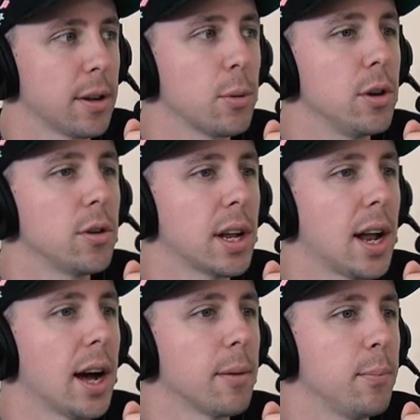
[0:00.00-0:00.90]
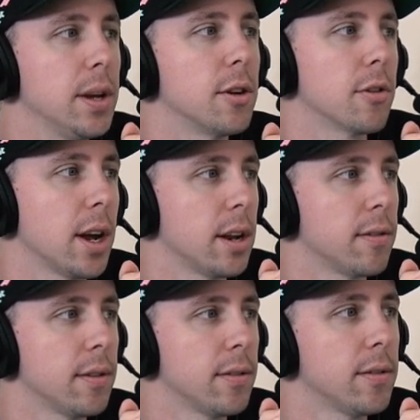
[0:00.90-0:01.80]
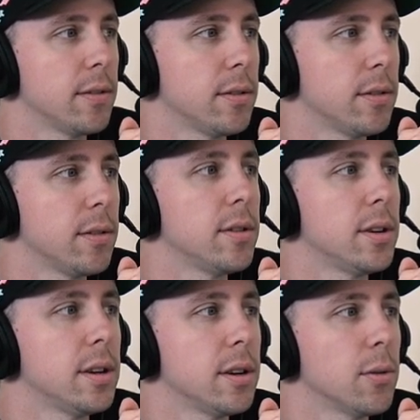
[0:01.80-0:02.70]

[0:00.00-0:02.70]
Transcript: Like when you oh, cannot like a, be a creative.